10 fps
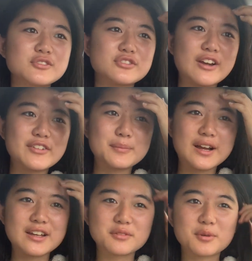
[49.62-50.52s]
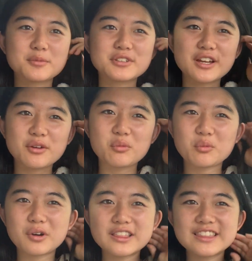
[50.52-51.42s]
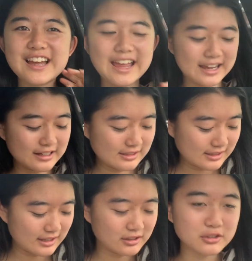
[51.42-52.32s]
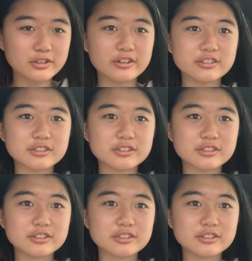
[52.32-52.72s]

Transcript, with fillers: driving by is probably like, what the heck is that little girl